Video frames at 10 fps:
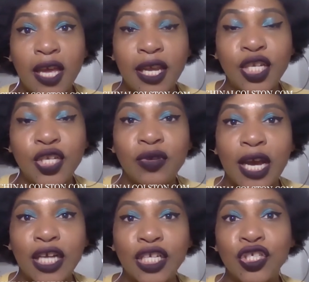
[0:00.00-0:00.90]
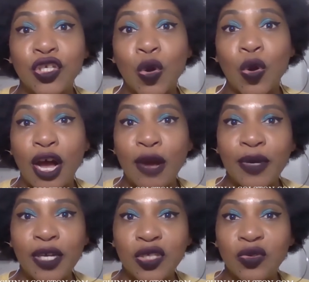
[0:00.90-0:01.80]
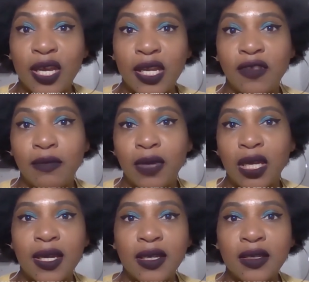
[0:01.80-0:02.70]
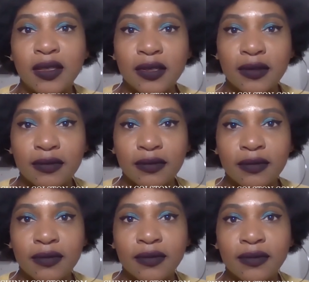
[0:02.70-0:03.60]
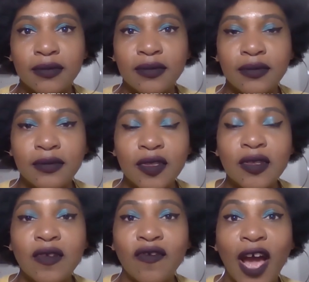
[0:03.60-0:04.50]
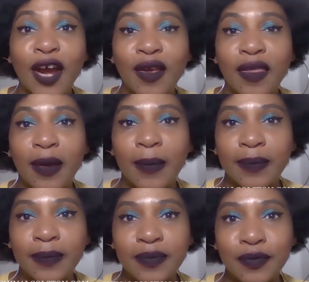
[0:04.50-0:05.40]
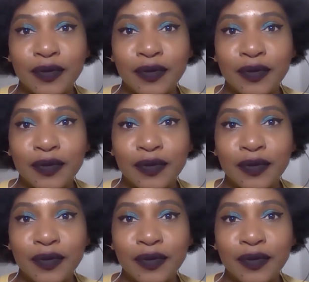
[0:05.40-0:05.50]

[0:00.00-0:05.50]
And they do not show up to any of the meetings, fire them.